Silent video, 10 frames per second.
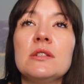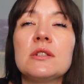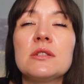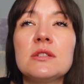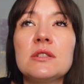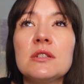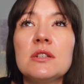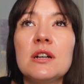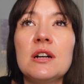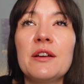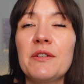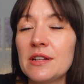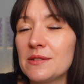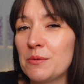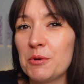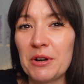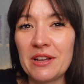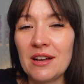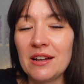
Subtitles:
is just, I find it so boring.